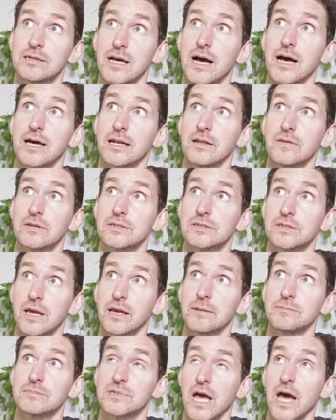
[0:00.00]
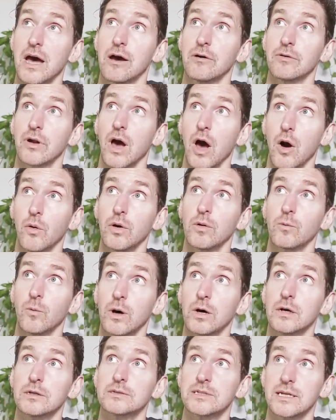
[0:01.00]
died in the same town,
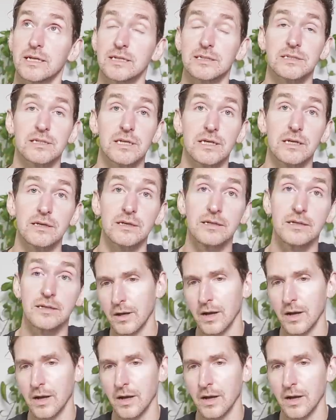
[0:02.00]
Hohenwald, Tennessee.